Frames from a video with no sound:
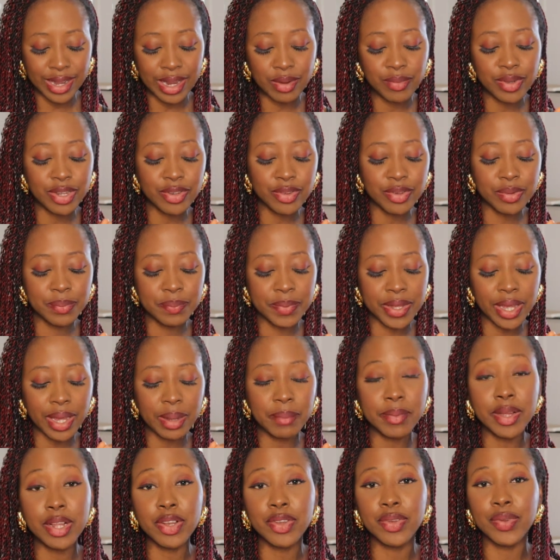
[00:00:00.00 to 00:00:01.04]
I want to be
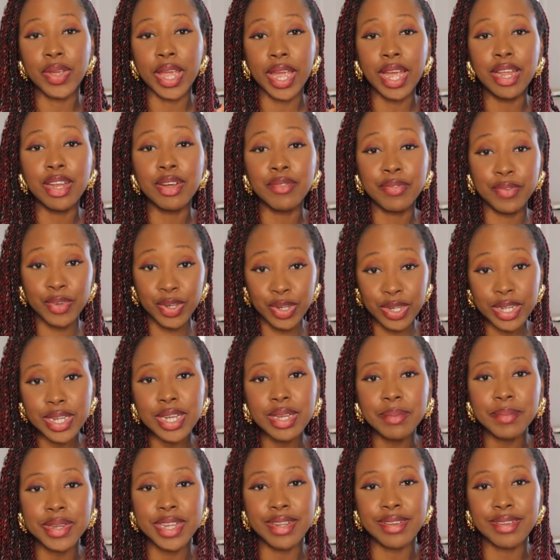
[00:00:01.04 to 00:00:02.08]
able to kind of look
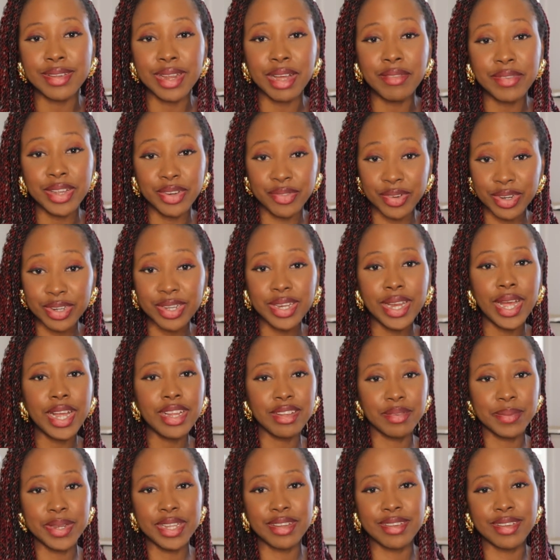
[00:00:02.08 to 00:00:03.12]
at myself and
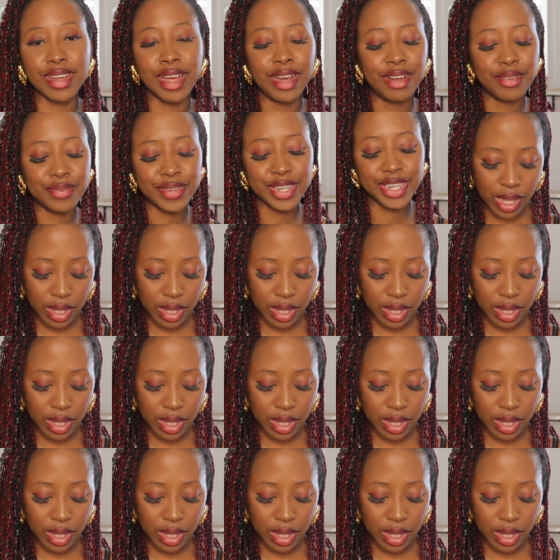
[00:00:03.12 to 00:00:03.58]
recognize myself.